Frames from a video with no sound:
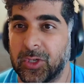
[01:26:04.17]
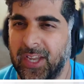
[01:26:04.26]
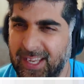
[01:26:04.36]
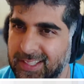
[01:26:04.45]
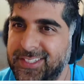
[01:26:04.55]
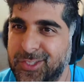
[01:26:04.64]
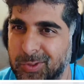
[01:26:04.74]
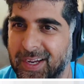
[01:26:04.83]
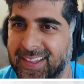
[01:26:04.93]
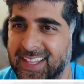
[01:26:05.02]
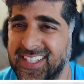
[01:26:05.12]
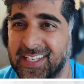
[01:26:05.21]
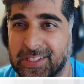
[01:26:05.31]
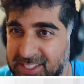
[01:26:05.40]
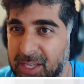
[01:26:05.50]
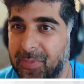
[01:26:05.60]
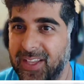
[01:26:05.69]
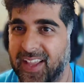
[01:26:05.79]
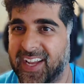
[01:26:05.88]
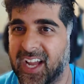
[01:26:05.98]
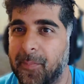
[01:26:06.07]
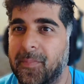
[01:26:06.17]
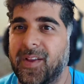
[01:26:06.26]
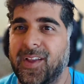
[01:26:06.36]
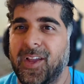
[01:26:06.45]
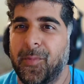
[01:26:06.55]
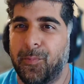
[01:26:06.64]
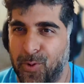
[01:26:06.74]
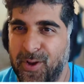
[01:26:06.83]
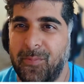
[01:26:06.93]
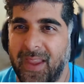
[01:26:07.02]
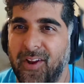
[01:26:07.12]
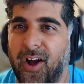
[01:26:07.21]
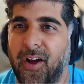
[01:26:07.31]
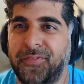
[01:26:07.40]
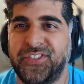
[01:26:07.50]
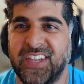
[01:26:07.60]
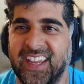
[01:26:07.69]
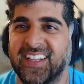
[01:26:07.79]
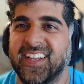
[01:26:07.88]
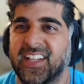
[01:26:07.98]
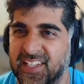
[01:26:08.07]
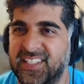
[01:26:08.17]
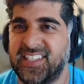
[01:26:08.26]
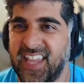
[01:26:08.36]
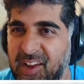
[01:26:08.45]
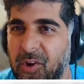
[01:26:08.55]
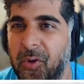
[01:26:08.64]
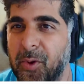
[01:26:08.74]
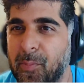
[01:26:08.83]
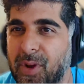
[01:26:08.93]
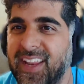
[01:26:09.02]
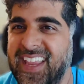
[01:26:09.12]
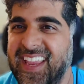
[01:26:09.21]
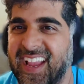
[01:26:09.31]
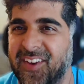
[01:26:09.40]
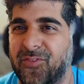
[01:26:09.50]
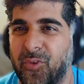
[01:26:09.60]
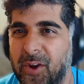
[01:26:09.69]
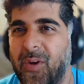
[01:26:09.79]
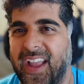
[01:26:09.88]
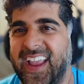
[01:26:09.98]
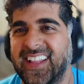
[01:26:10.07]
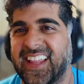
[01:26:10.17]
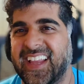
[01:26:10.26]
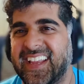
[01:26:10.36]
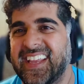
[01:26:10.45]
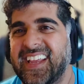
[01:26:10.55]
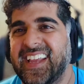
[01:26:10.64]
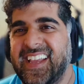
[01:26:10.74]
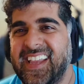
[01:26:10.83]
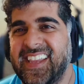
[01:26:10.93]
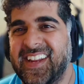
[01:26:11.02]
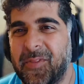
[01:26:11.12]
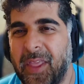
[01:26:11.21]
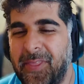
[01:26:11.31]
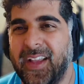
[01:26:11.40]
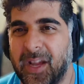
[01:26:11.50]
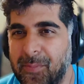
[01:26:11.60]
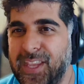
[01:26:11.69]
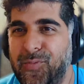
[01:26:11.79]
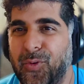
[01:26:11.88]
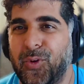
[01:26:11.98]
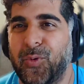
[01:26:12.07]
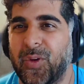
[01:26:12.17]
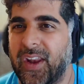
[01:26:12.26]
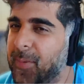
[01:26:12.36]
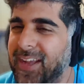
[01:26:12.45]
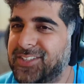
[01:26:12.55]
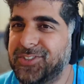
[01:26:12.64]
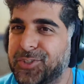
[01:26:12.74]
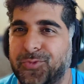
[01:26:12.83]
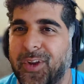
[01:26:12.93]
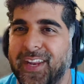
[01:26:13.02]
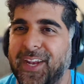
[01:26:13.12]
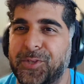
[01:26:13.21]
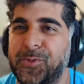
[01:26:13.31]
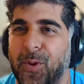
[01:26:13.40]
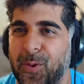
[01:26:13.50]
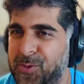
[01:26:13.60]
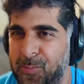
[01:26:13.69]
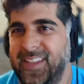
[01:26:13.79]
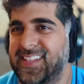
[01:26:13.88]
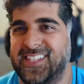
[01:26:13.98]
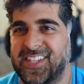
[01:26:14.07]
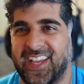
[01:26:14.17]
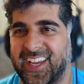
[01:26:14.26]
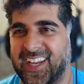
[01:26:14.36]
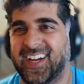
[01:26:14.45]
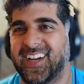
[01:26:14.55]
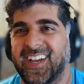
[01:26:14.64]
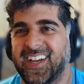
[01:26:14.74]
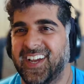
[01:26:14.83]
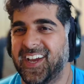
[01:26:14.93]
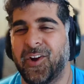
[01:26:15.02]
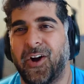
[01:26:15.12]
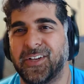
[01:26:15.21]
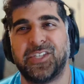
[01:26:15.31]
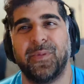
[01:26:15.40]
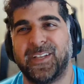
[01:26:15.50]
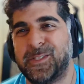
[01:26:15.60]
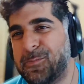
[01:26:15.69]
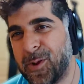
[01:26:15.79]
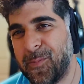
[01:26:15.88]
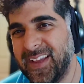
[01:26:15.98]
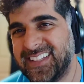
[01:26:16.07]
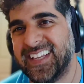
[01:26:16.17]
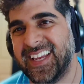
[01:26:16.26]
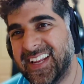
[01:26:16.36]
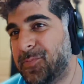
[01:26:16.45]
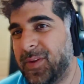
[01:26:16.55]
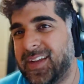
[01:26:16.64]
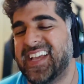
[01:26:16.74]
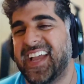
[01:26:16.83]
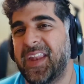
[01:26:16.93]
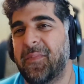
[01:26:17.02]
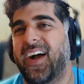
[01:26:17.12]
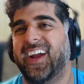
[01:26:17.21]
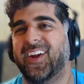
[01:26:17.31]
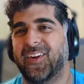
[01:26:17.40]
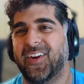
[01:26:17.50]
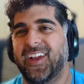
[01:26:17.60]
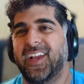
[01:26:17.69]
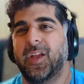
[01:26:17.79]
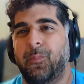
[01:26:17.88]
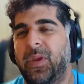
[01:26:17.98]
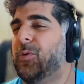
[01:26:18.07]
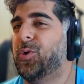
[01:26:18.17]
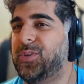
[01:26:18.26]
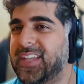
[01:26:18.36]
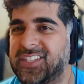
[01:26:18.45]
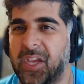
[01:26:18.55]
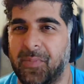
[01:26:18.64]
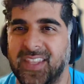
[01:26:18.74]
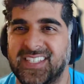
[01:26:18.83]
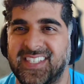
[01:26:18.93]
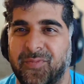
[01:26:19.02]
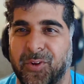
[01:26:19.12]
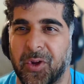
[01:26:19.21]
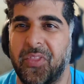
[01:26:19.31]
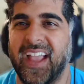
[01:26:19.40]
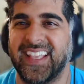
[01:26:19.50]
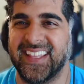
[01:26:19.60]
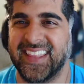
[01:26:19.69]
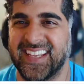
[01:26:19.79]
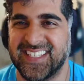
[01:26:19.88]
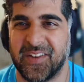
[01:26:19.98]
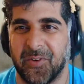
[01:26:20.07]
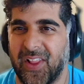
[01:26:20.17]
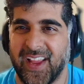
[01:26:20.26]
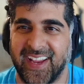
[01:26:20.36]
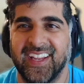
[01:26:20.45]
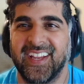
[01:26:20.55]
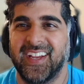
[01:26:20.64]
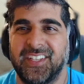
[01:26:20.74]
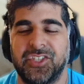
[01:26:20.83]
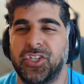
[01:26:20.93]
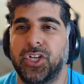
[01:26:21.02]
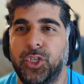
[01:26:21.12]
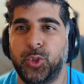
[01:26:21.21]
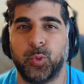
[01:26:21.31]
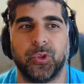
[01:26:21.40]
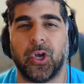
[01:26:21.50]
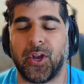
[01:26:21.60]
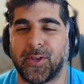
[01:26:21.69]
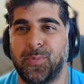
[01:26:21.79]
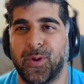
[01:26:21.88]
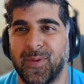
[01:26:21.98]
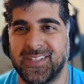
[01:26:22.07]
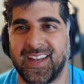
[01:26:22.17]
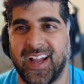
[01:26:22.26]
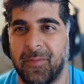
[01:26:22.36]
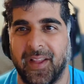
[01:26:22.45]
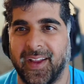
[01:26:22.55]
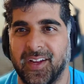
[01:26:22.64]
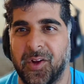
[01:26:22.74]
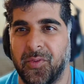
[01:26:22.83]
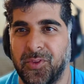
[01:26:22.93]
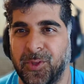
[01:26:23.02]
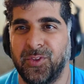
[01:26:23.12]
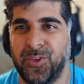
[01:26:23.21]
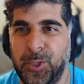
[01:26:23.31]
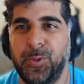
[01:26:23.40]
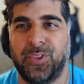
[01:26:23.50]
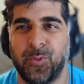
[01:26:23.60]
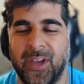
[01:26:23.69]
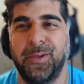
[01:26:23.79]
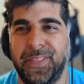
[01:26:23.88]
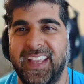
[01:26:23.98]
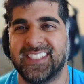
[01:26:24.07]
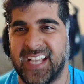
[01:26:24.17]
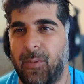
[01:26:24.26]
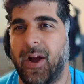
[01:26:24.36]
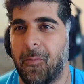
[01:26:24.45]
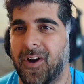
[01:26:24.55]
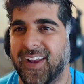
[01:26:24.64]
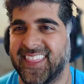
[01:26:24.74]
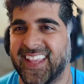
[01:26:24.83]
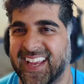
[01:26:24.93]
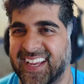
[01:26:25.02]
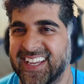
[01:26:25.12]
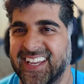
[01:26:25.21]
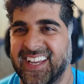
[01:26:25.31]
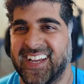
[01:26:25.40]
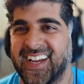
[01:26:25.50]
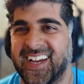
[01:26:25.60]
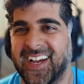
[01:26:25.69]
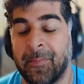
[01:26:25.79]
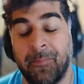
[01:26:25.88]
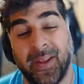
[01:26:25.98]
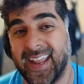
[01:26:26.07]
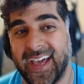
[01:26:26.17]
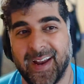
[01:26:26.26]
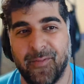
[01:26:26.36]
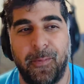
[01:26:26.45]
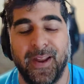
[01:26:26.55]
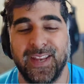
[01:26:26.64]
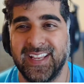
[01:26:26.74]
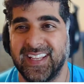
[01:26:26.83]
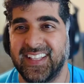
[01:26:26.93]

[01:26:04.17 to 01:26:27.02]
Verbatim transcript: hey let's try this and he looks at me like i'm bernie madoff saying let's take all their money and run away like you know they think i'm evil when i'm actually just running an experiment to me this is like an awesome experiment and it's because i admire people who did some of these different growth hacky things that are like just unusual thought experiments that i'm like oh you, you the way you think is how i want to think uh, but not everybody,